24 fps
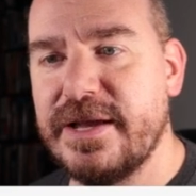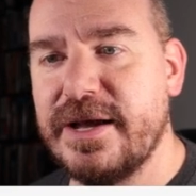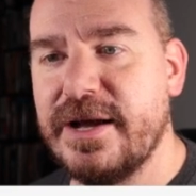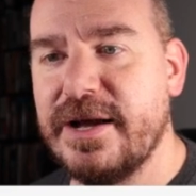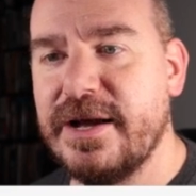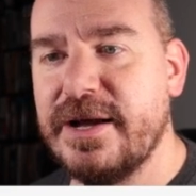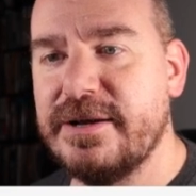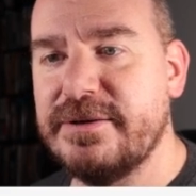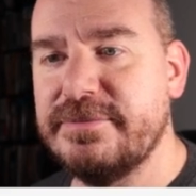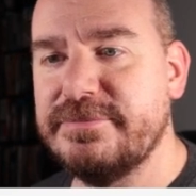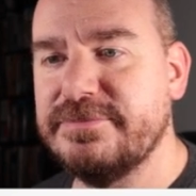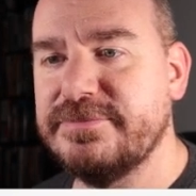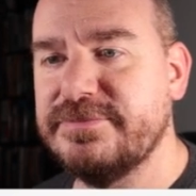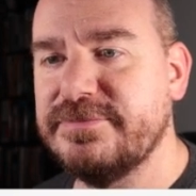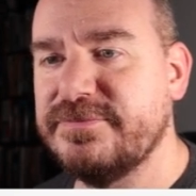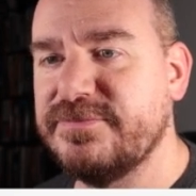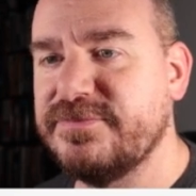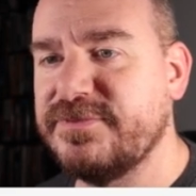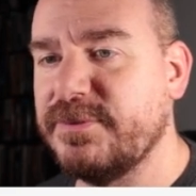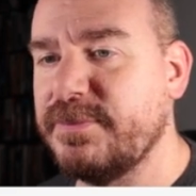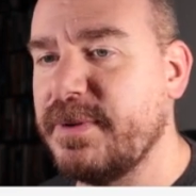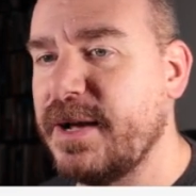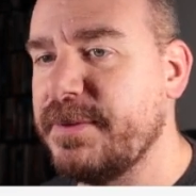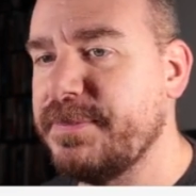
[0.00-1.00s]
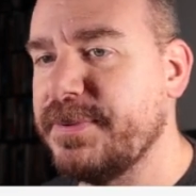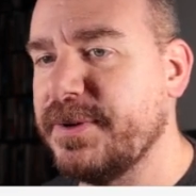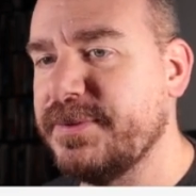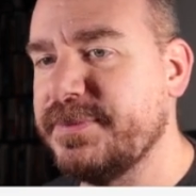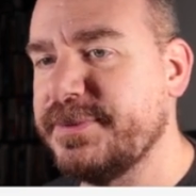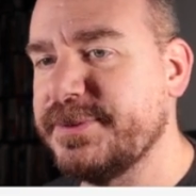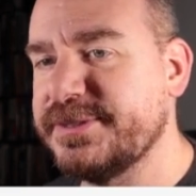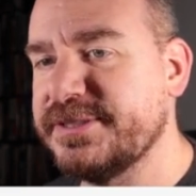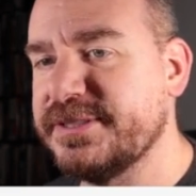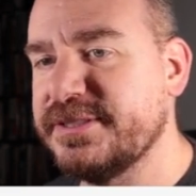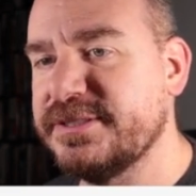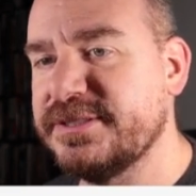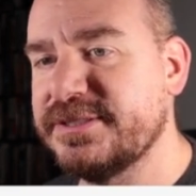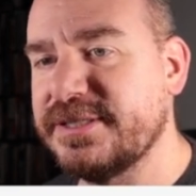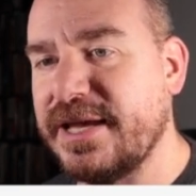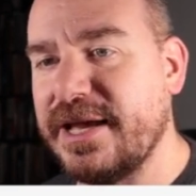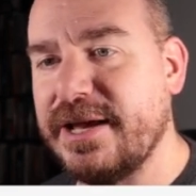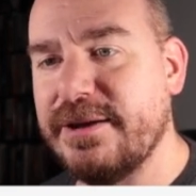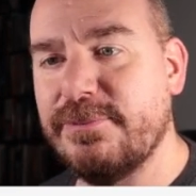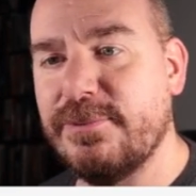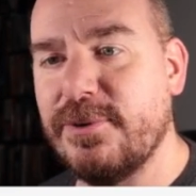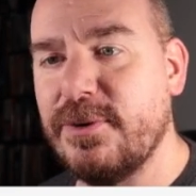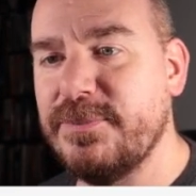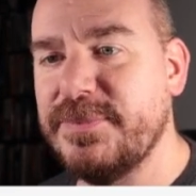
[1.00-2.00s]
Um, for my purposes,
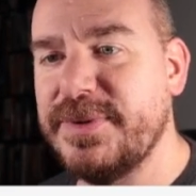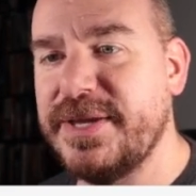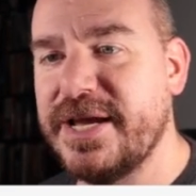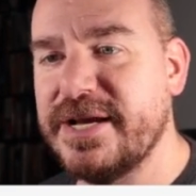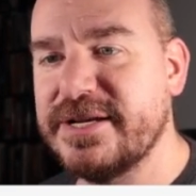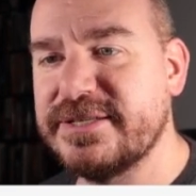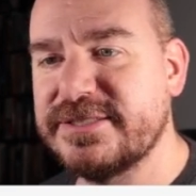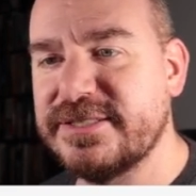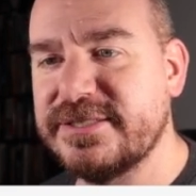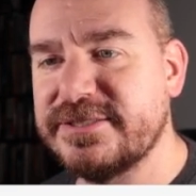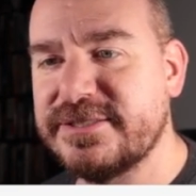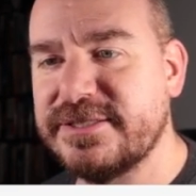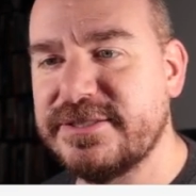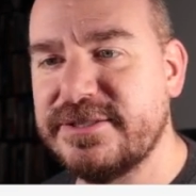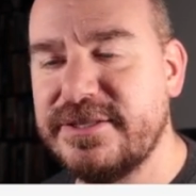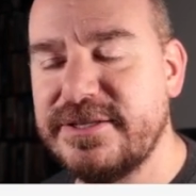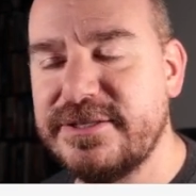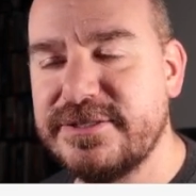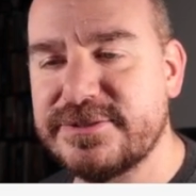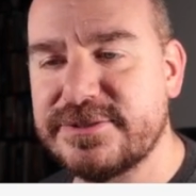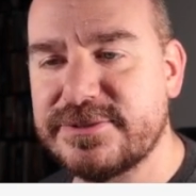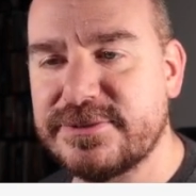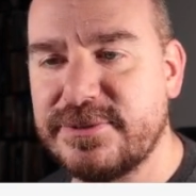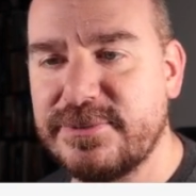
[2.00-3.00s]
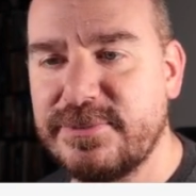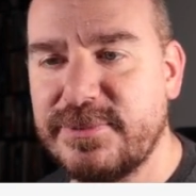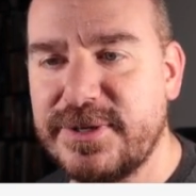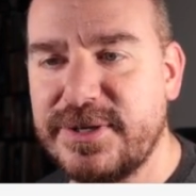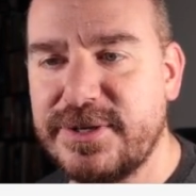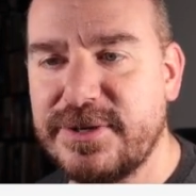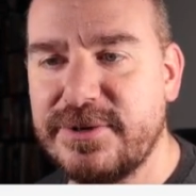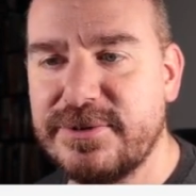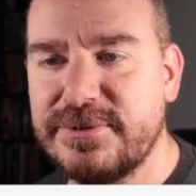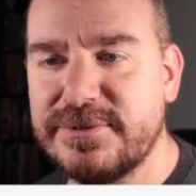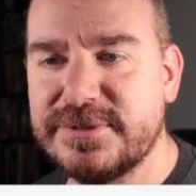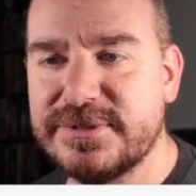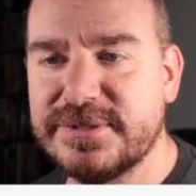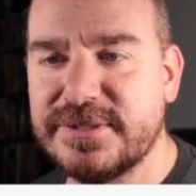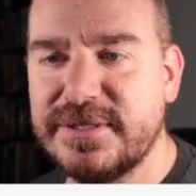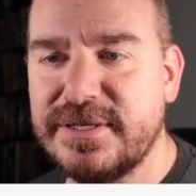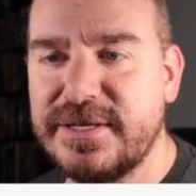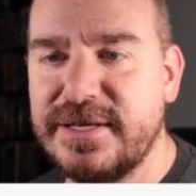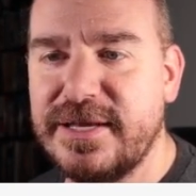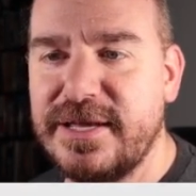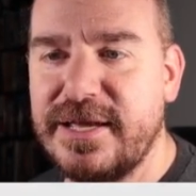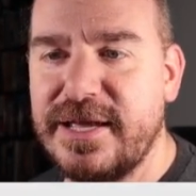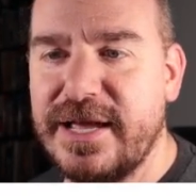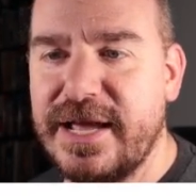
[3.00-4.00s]
I won't be accessing these through Windows,
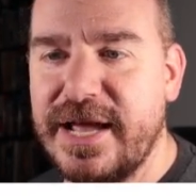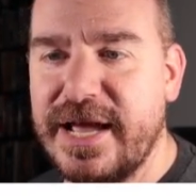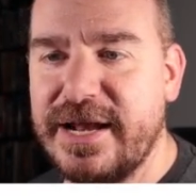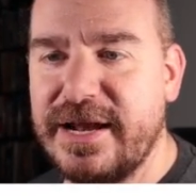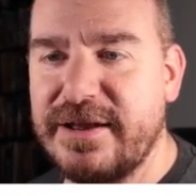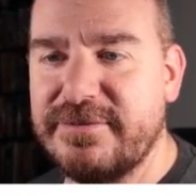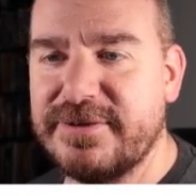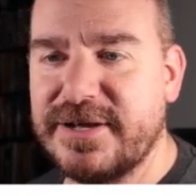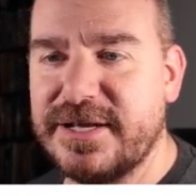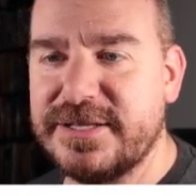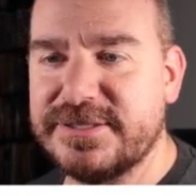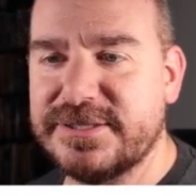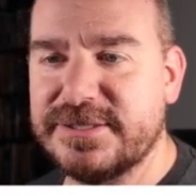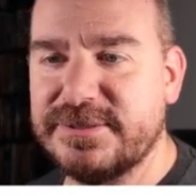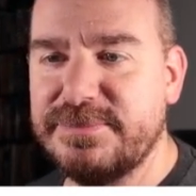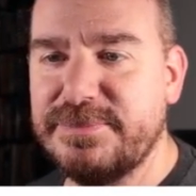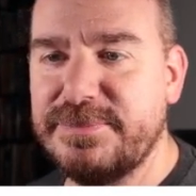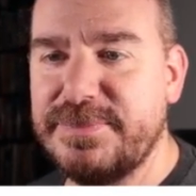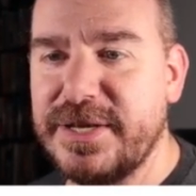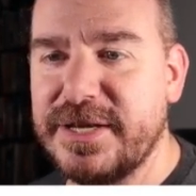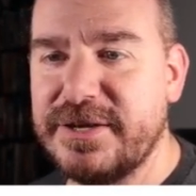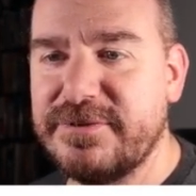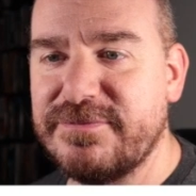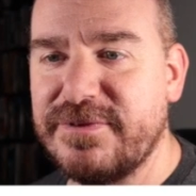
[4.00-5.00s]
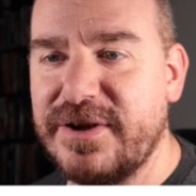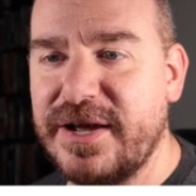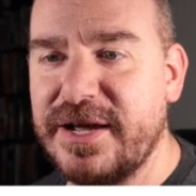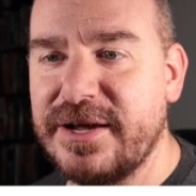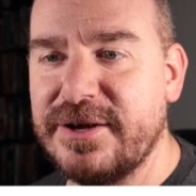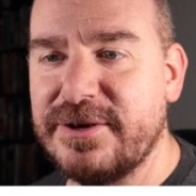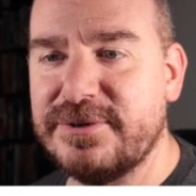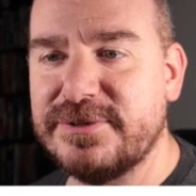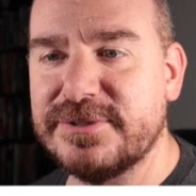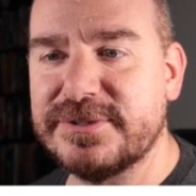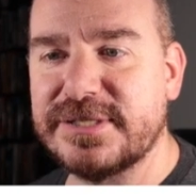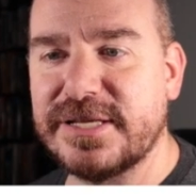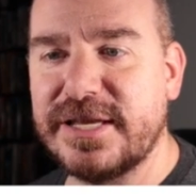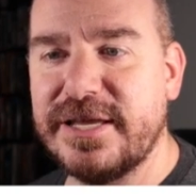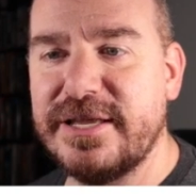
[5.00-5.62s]
and I've got some big files.